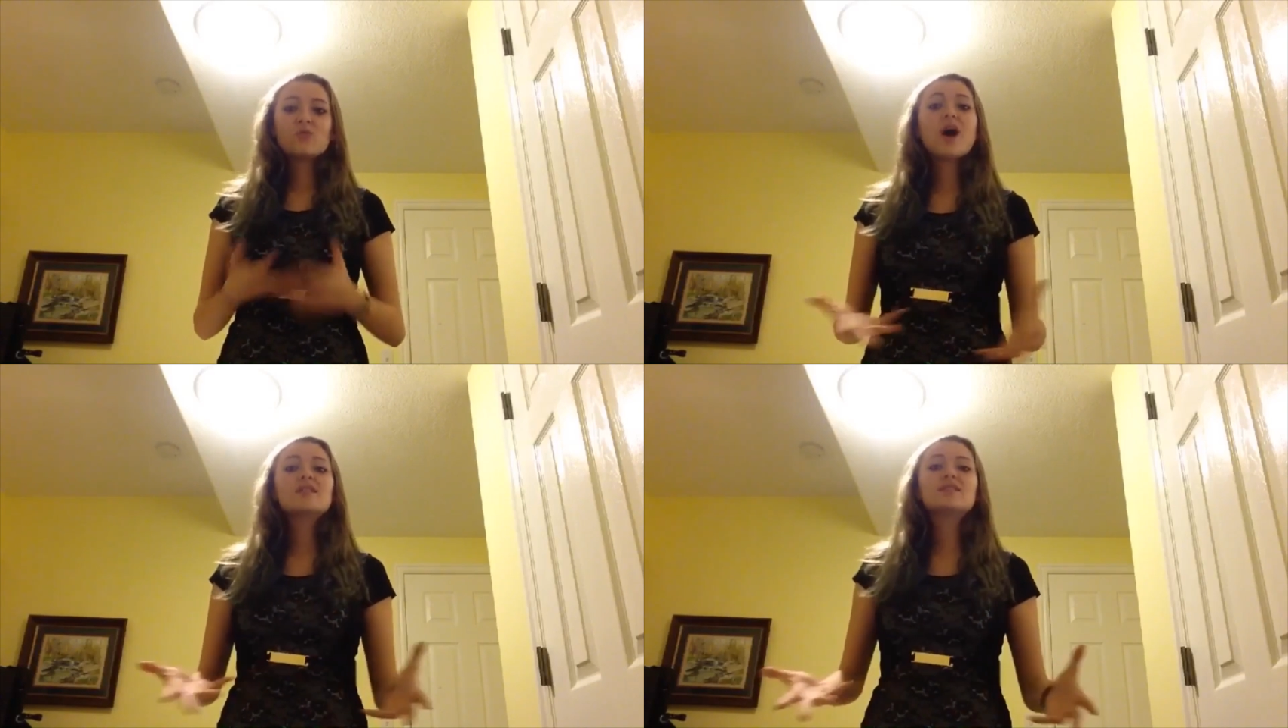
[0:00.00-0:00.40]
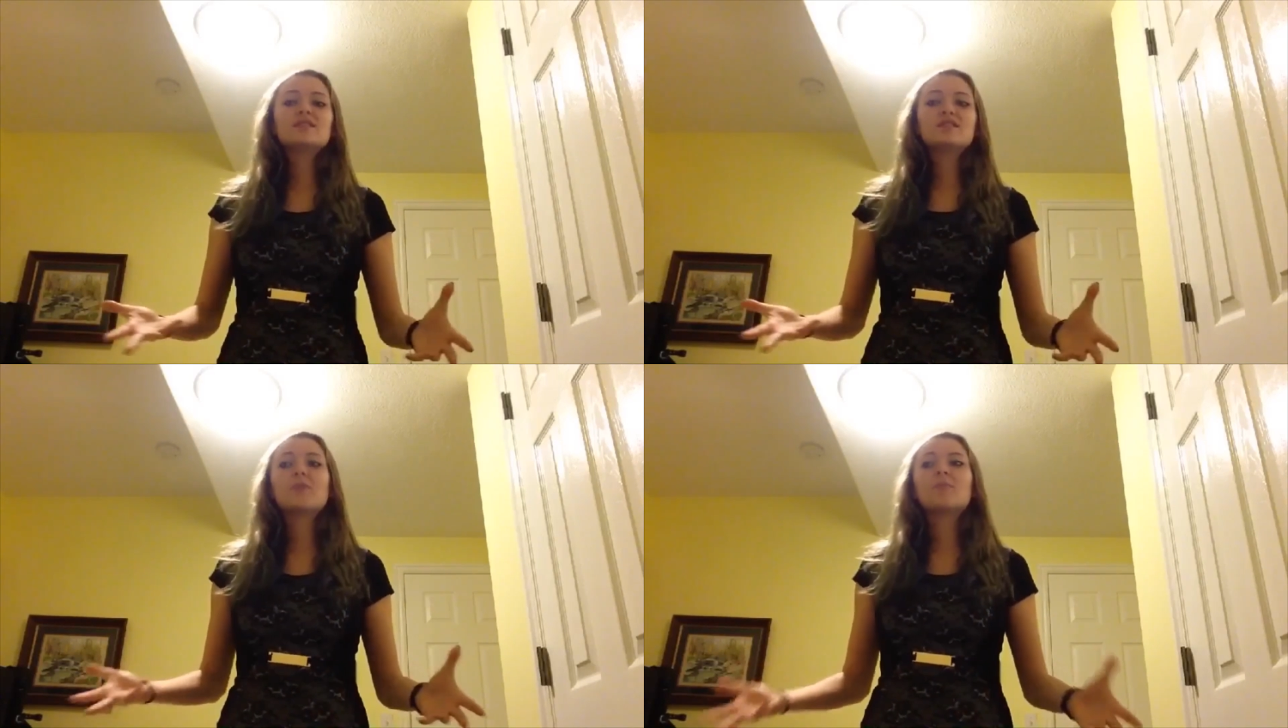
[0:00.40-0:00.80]
What
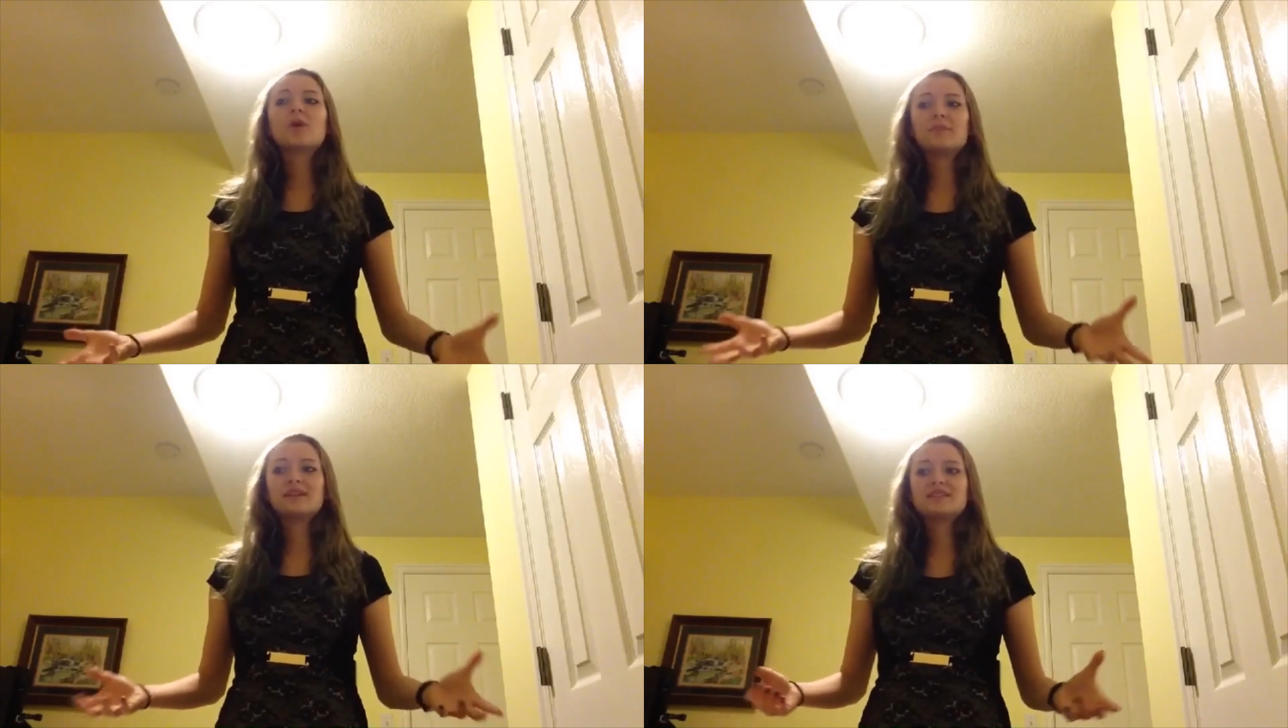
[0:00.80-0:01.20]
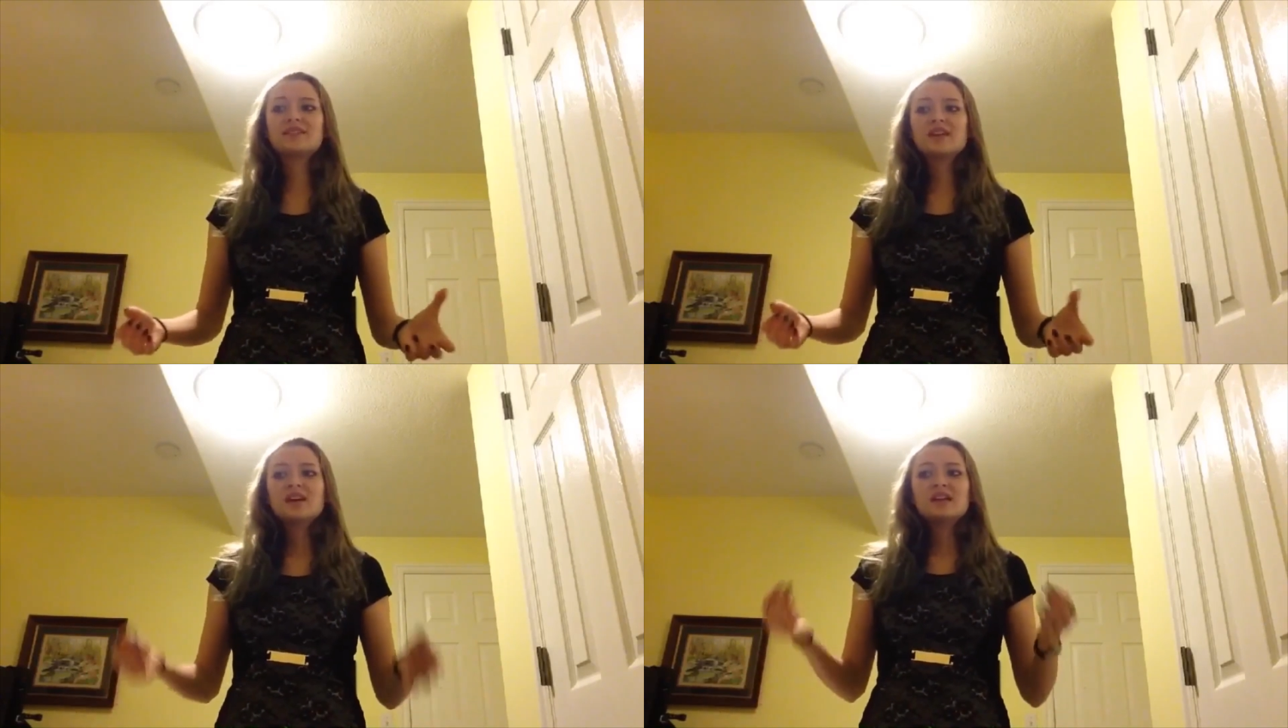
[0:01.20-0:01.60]
is our
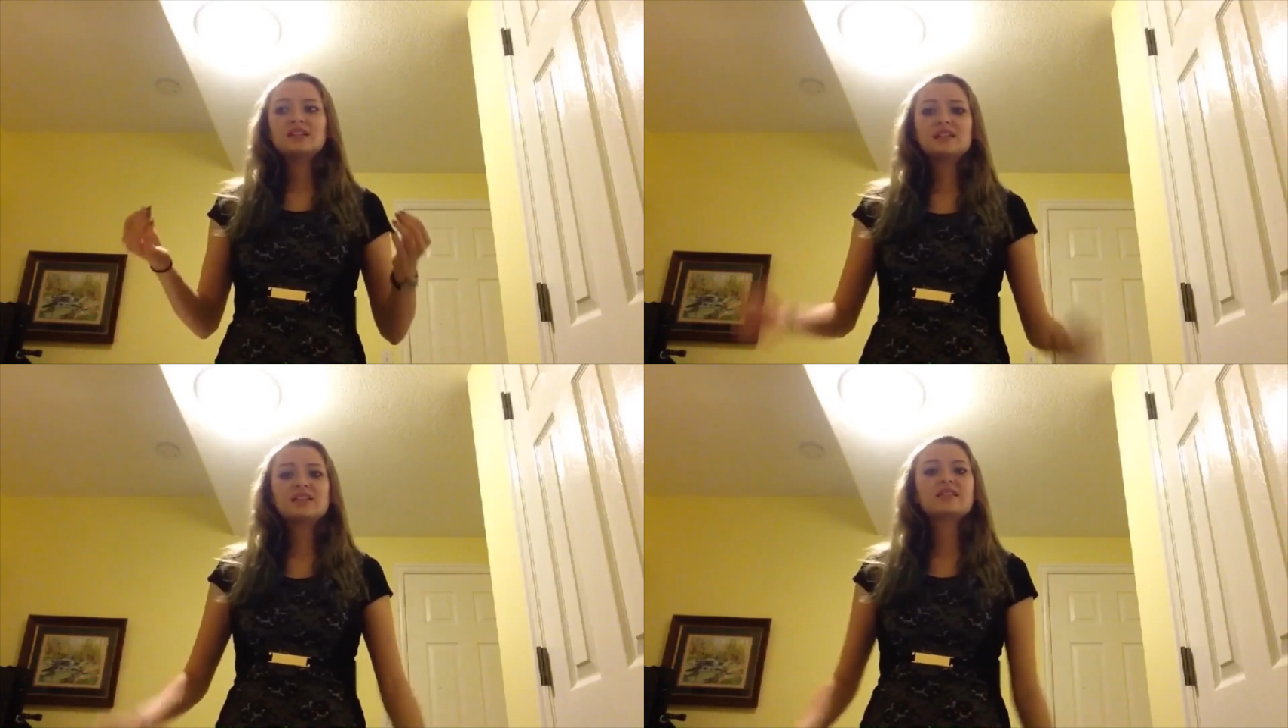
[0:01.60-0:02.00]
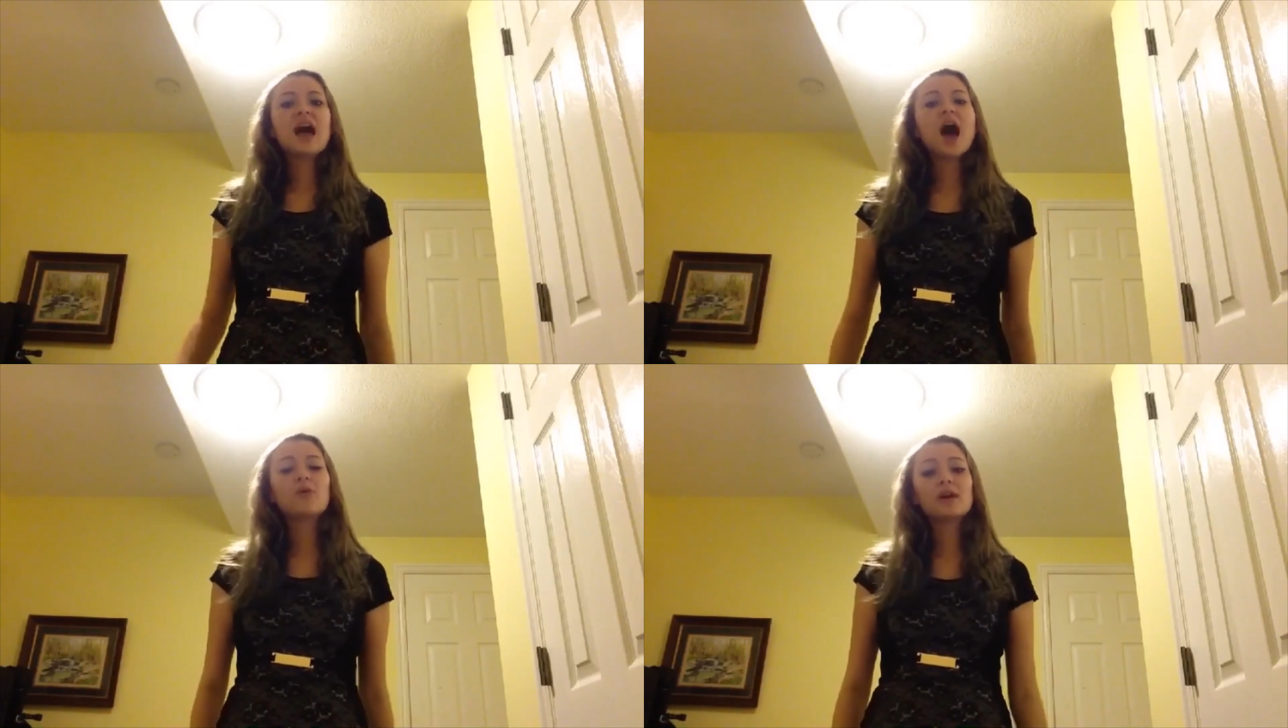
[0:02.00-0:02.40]
purpose? Is this
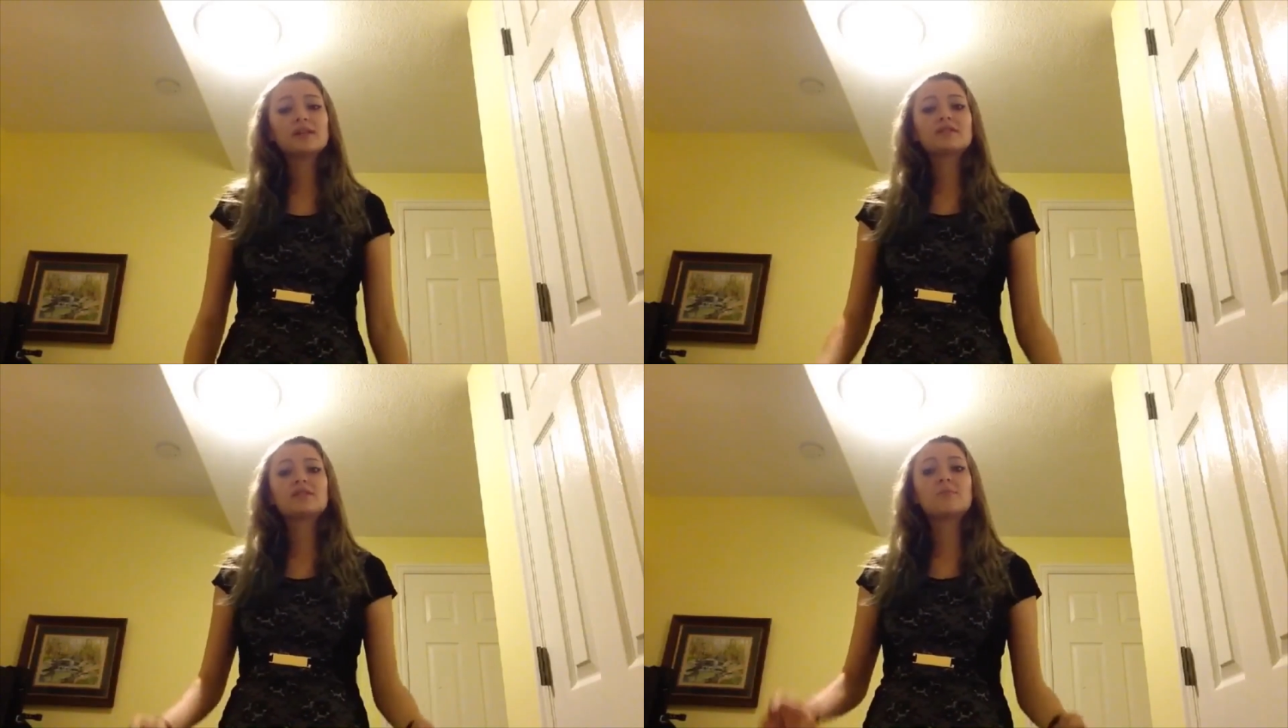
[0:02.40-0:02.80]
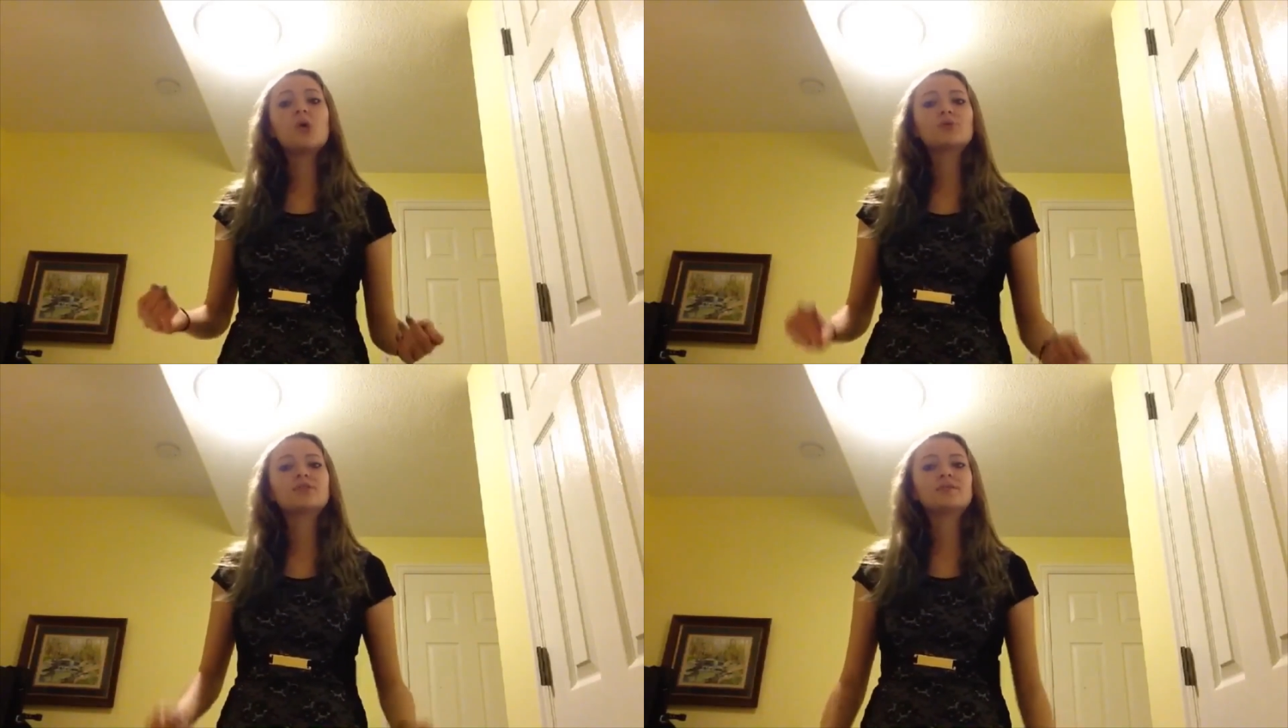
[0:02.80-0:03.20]
how it's
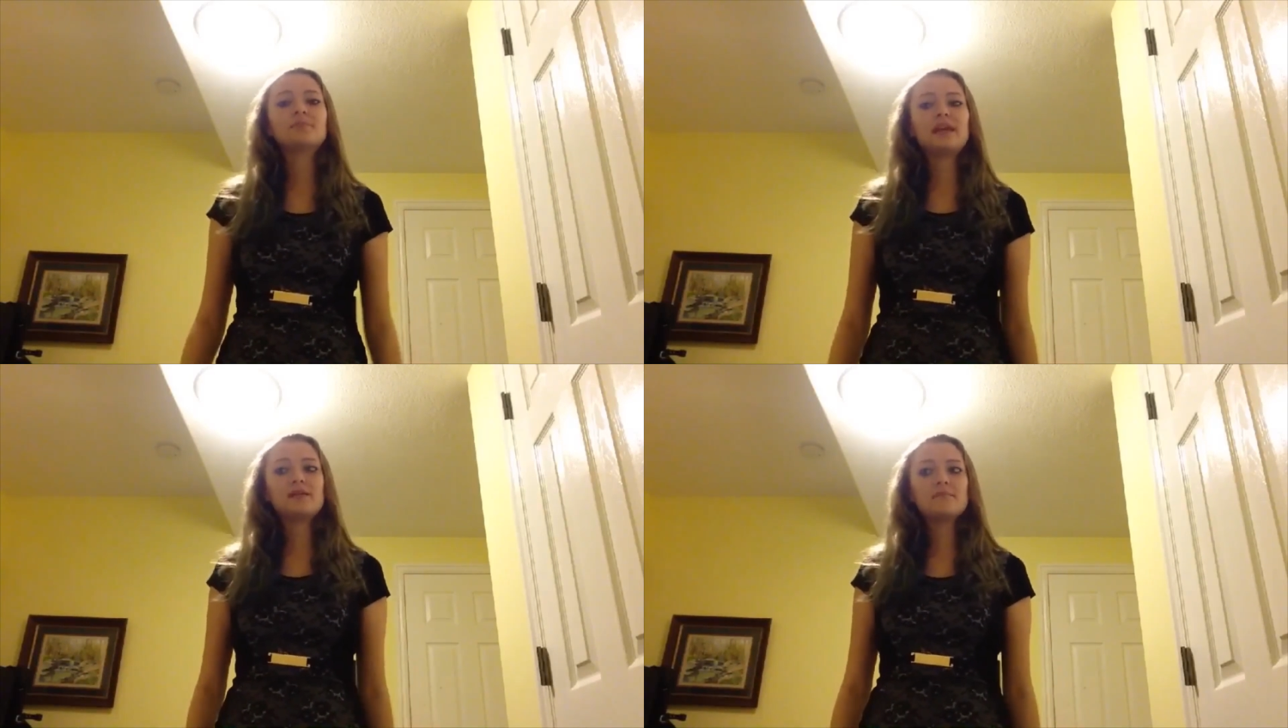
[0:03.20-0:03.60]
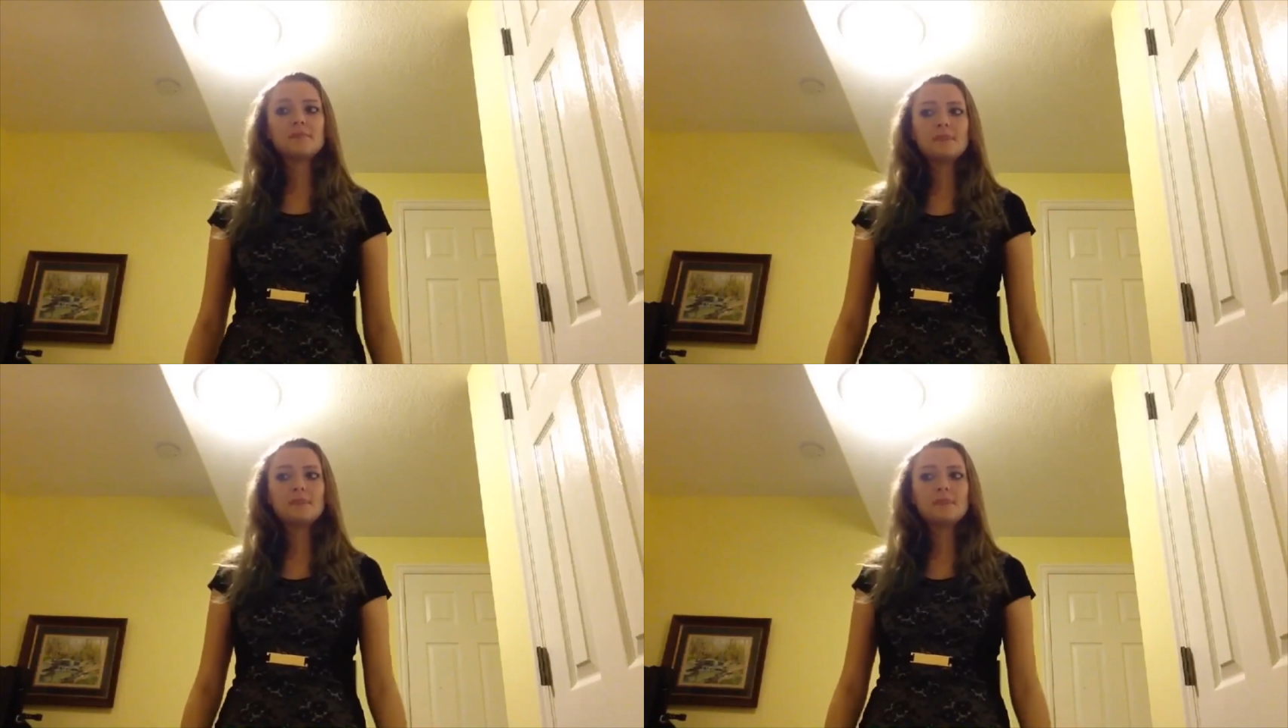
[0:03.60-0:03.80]
supposed to be?